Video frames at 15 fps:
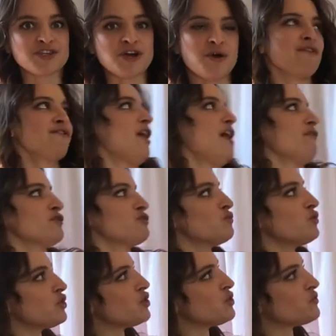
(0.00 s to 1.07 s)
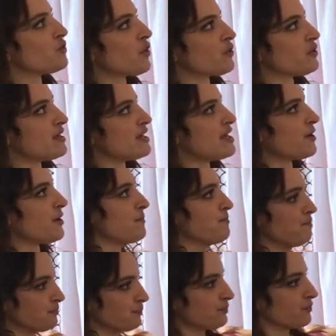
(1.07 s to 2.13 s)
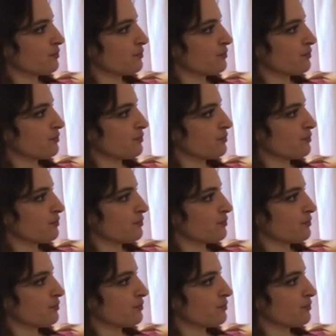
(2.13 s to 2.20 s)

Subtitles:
So I've got this really cute curtain here.